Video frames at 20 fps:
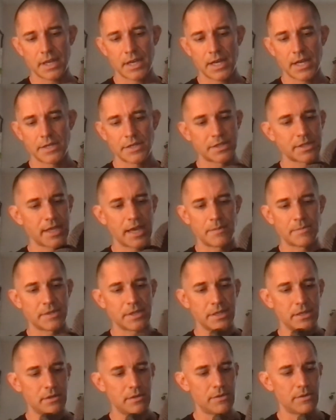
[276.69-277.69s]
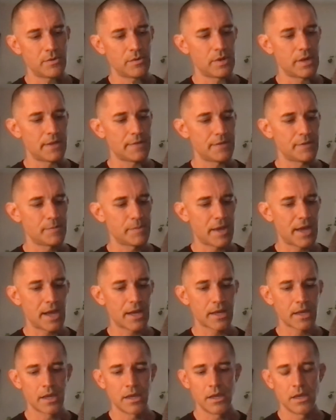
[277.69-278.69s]
and I just kept it and threw it on this
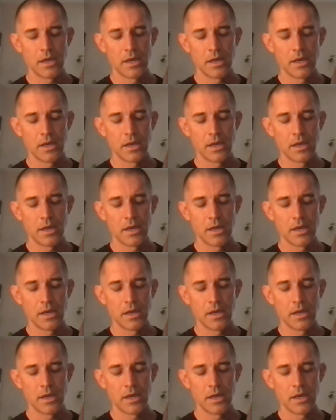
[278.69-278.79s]
pack.